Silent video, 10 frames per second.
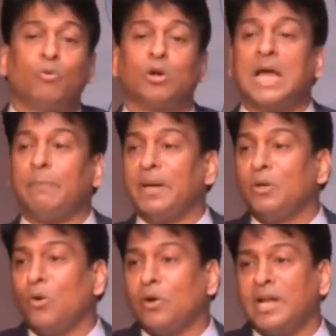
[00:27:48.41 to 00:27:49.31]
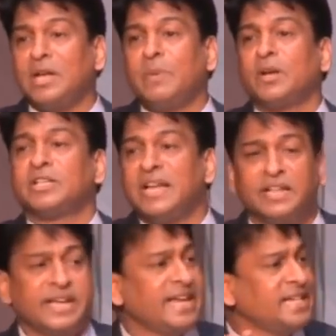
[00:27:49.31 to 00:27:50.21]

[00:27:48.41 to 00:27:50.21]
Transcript: What happened? No credit because healthcare